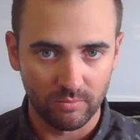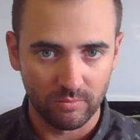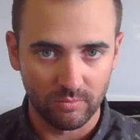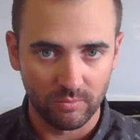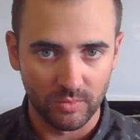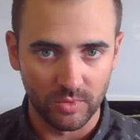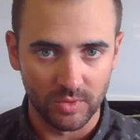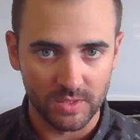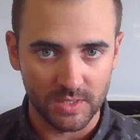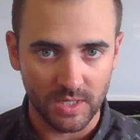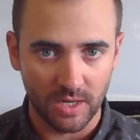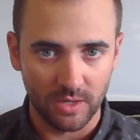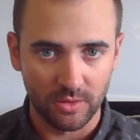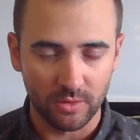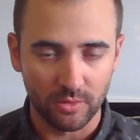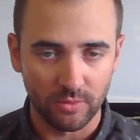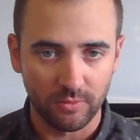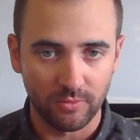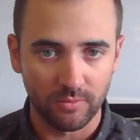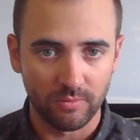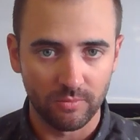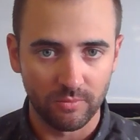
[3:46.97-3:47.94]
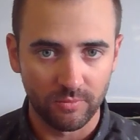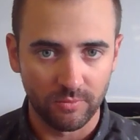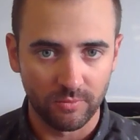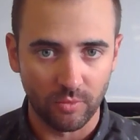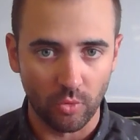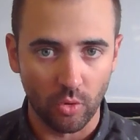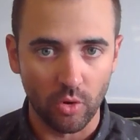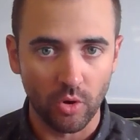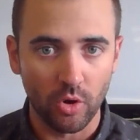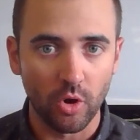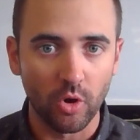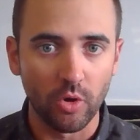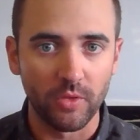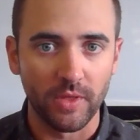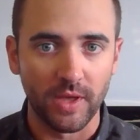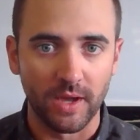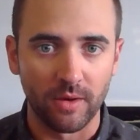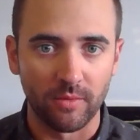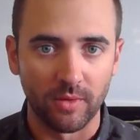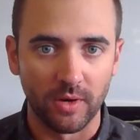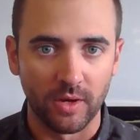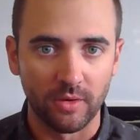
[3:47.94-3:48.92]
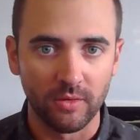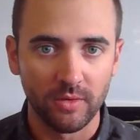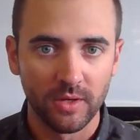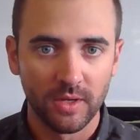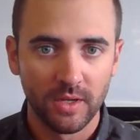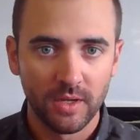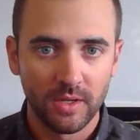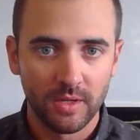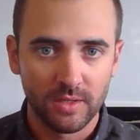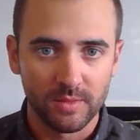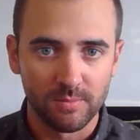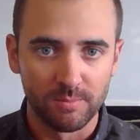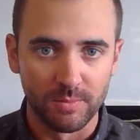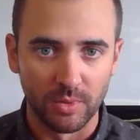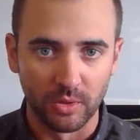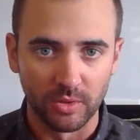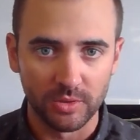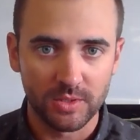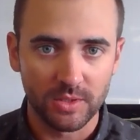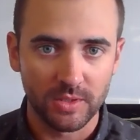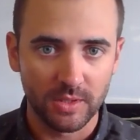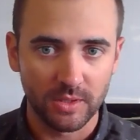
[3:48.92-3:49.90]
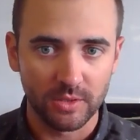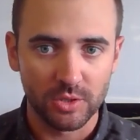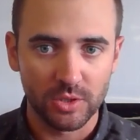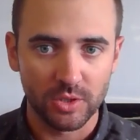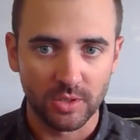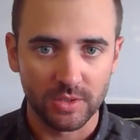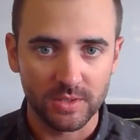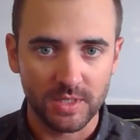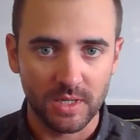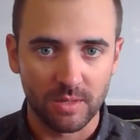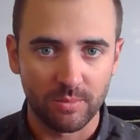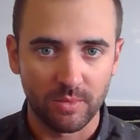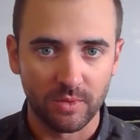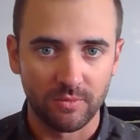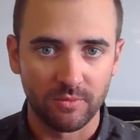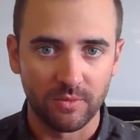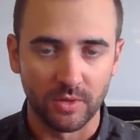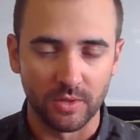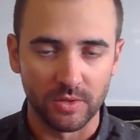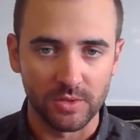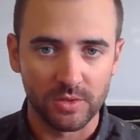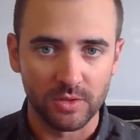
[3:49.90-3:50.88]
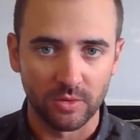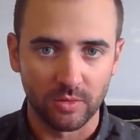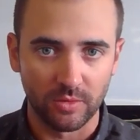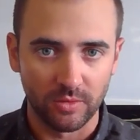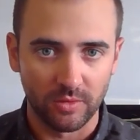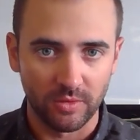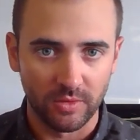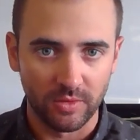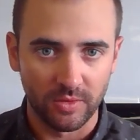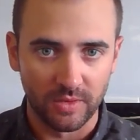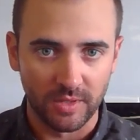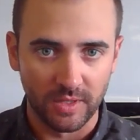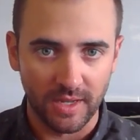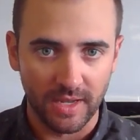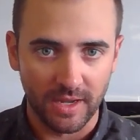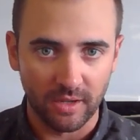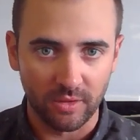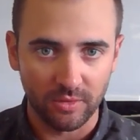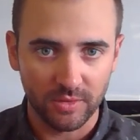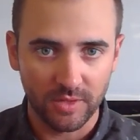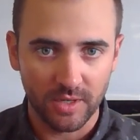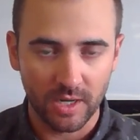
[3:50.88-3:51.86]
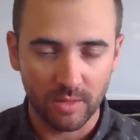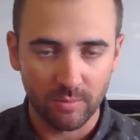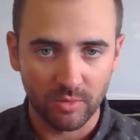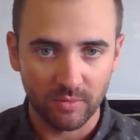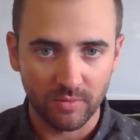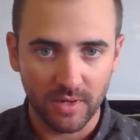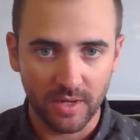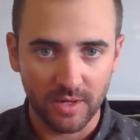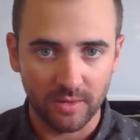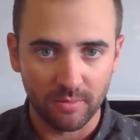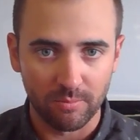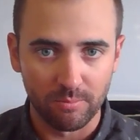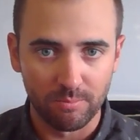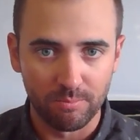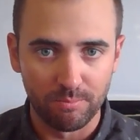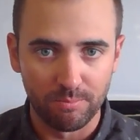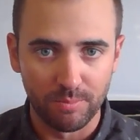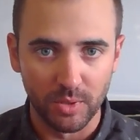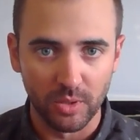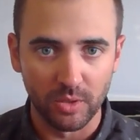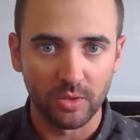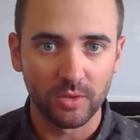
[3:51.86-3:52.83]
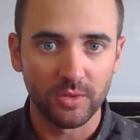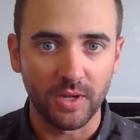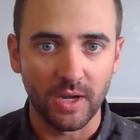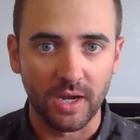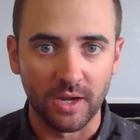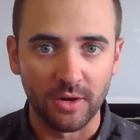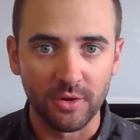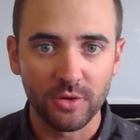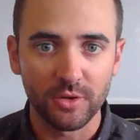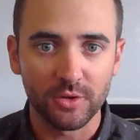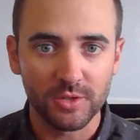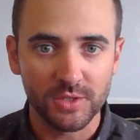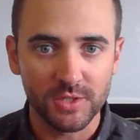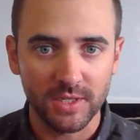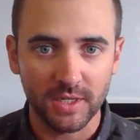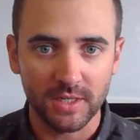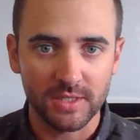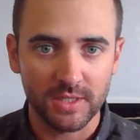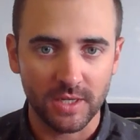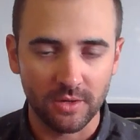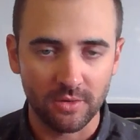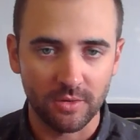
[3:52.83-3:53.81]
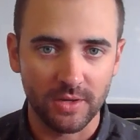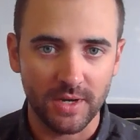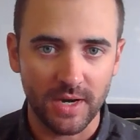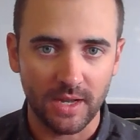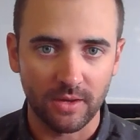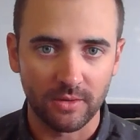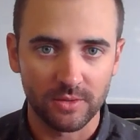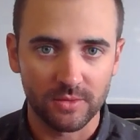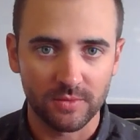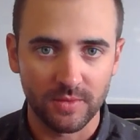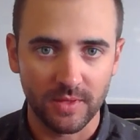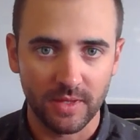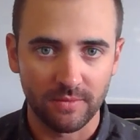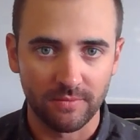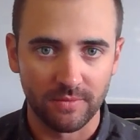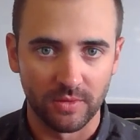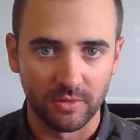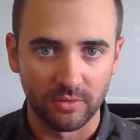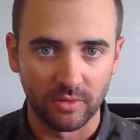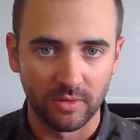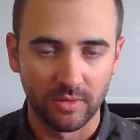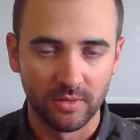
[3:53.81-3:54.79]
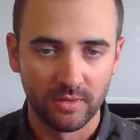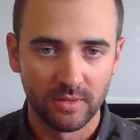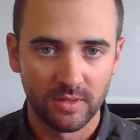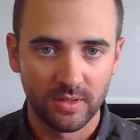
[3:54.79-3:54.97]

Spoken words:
decided to forego that route, bill it to the insurance company first. So the healthcare provider billed under $600 for that visit.